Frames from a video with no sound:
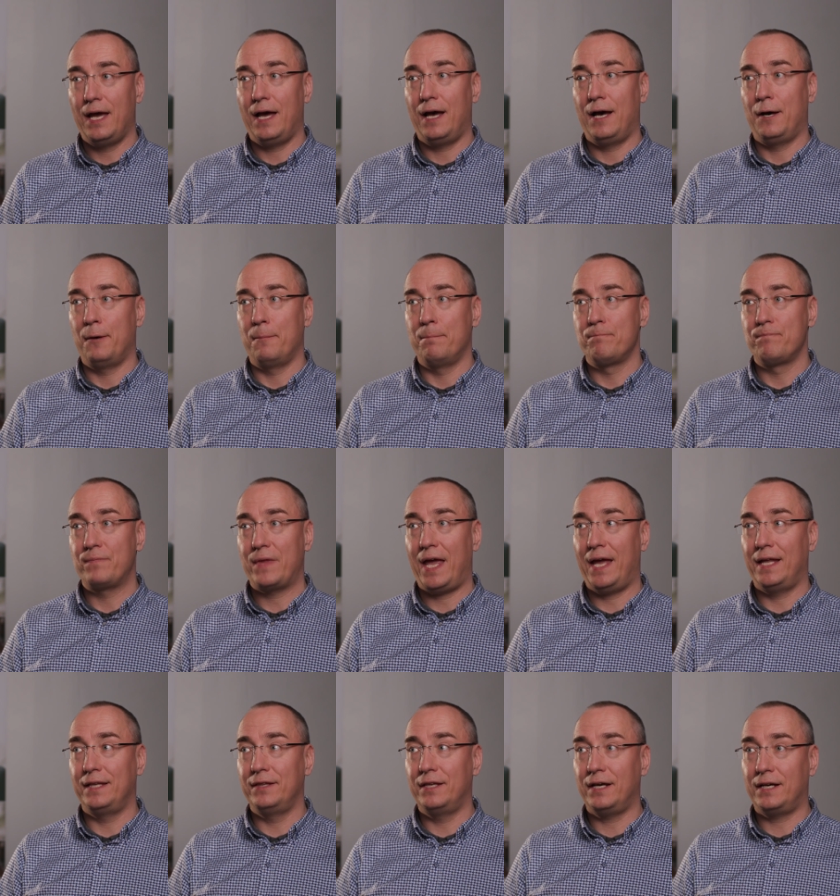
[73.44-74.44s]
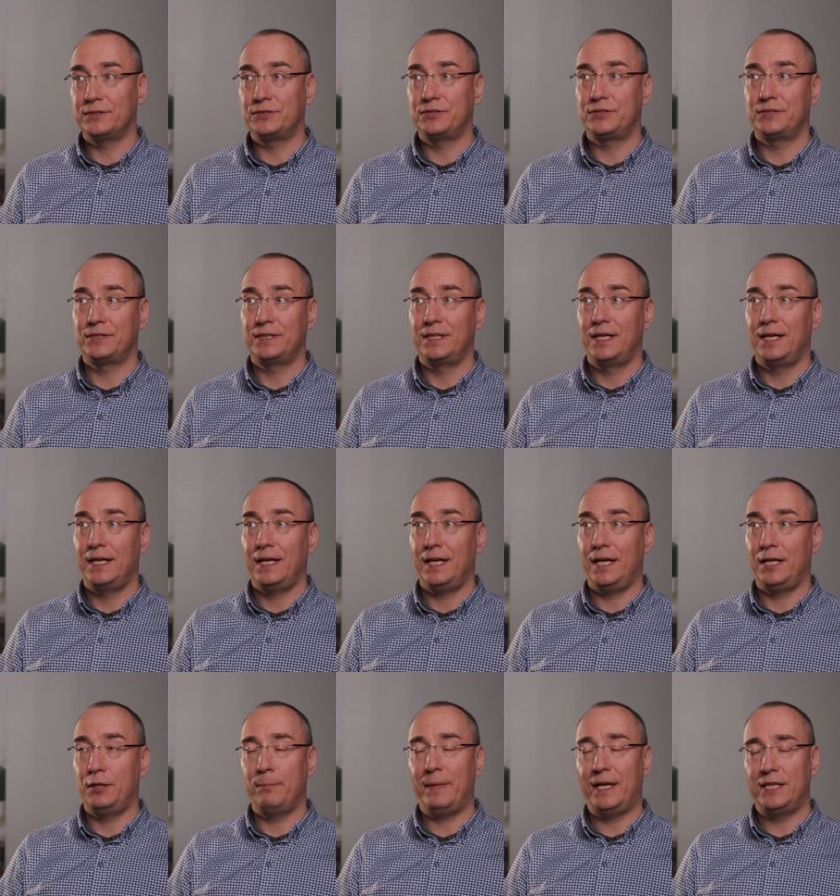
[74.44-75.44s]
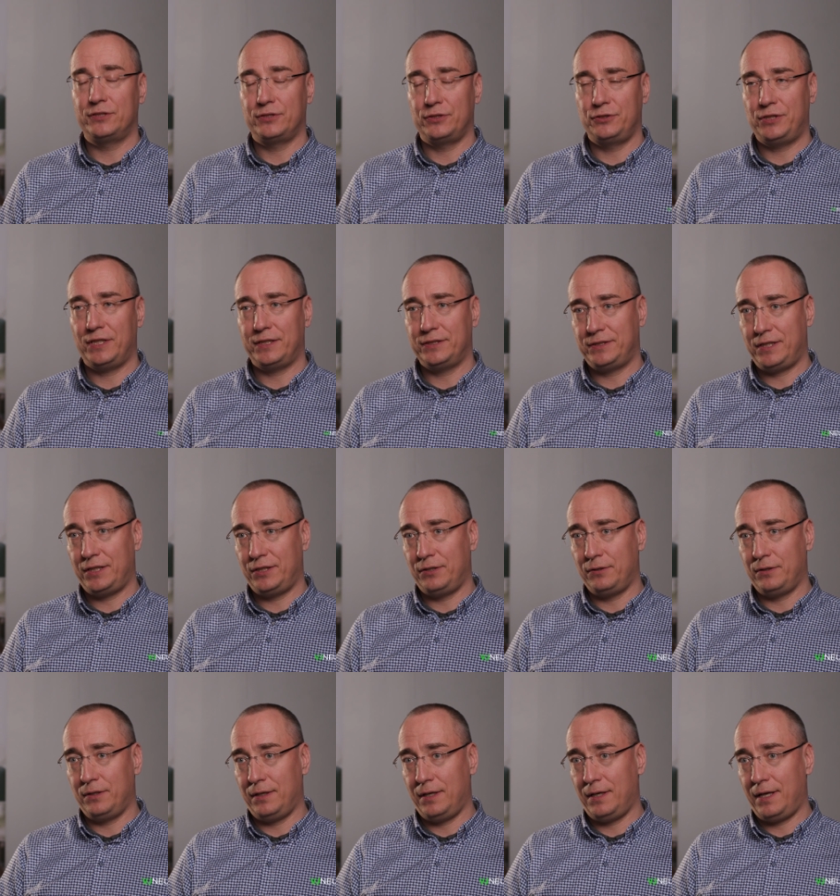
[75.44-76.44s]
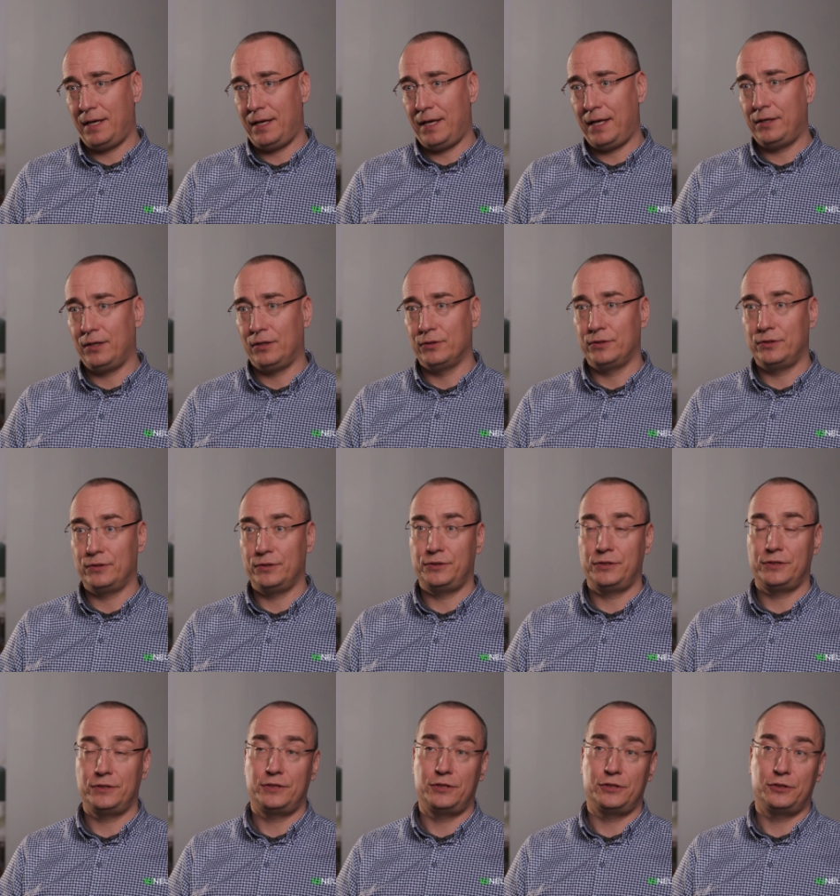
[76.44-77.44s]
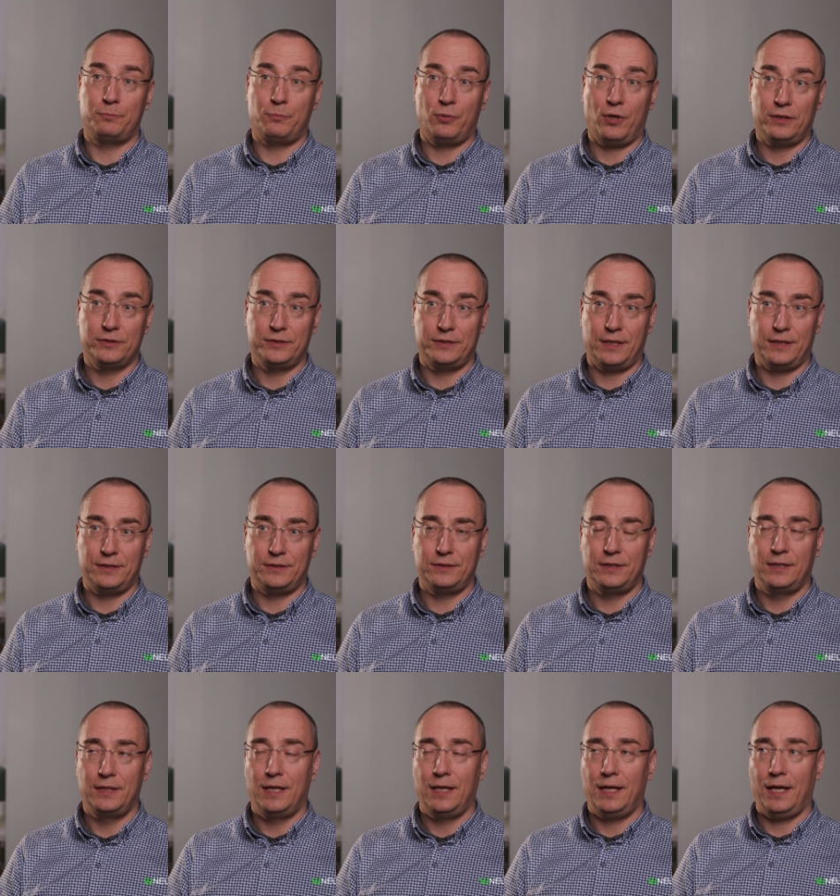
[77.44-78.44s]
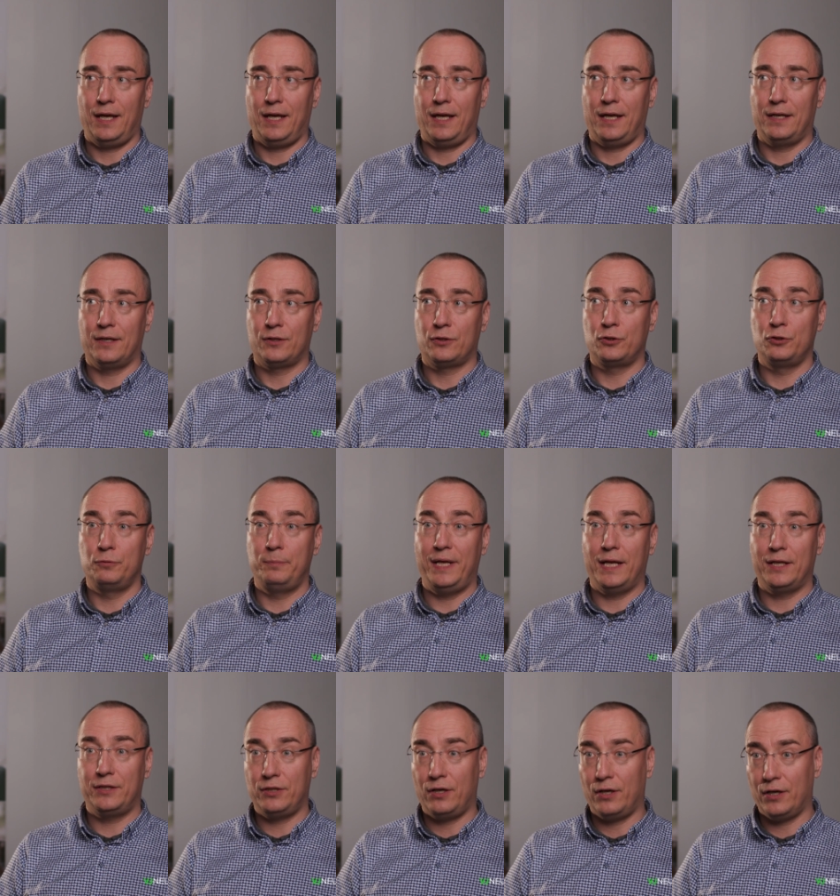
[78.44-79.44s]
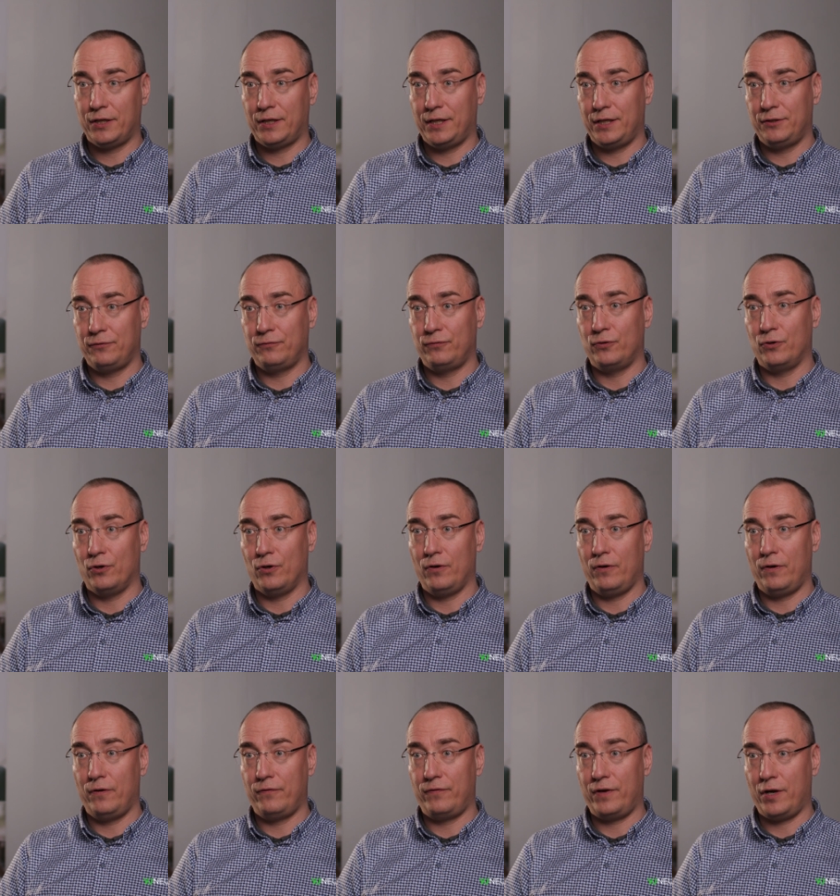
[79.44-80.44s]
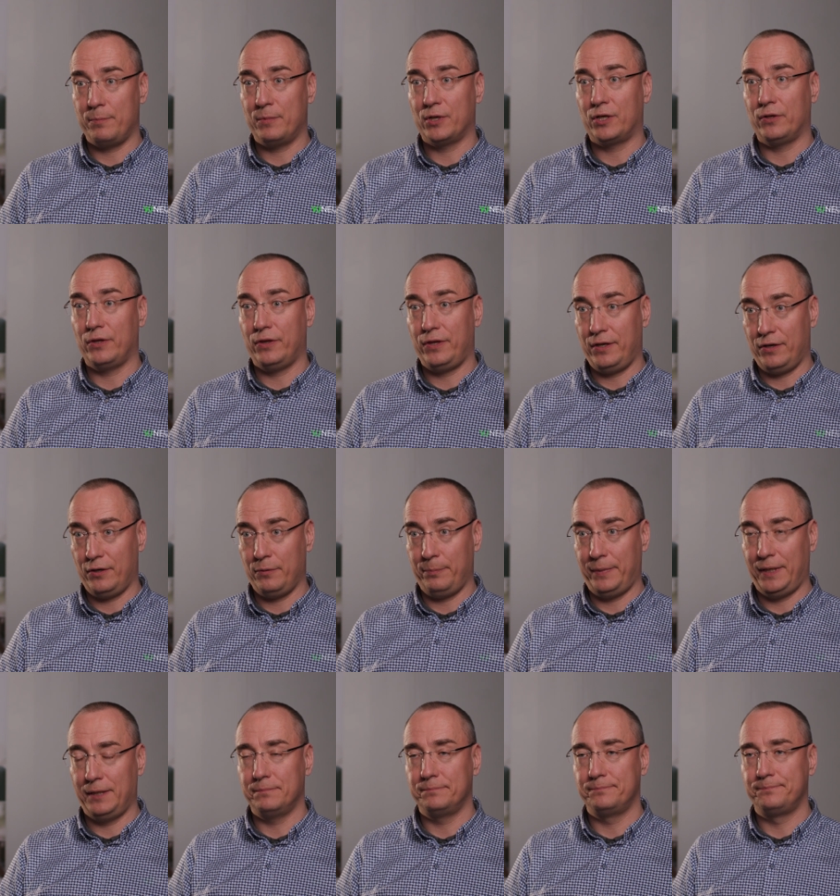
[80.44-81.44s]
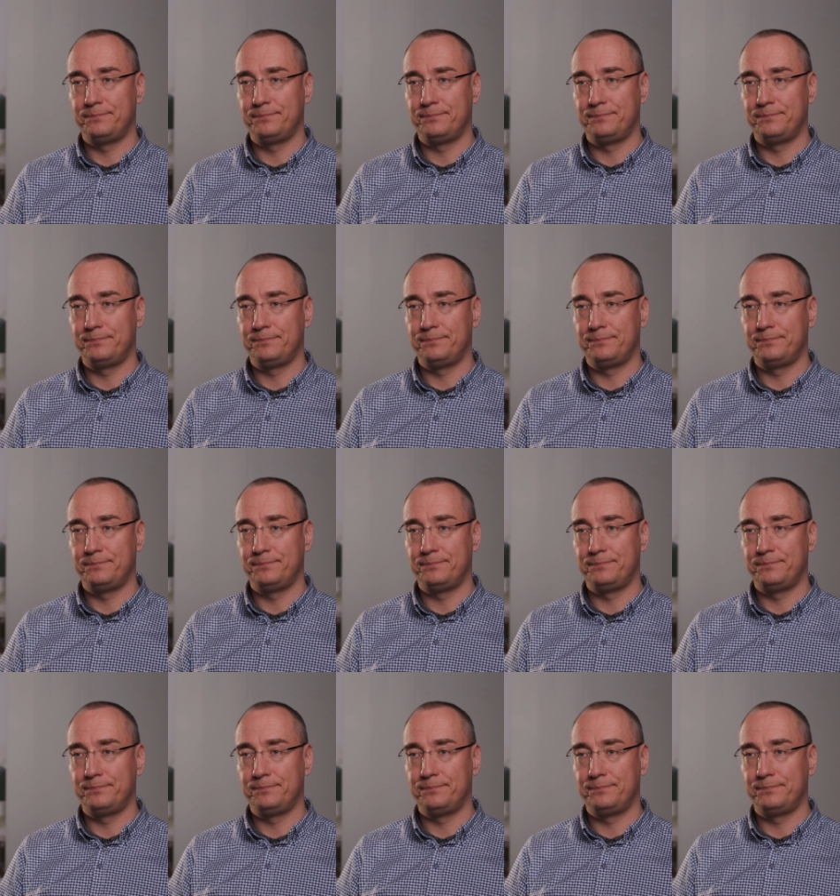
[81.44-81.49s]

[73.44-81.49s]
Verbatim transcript: um, and thus it may suggest that the adult neurogenesis process uh, could be a target for pharmacotherapy.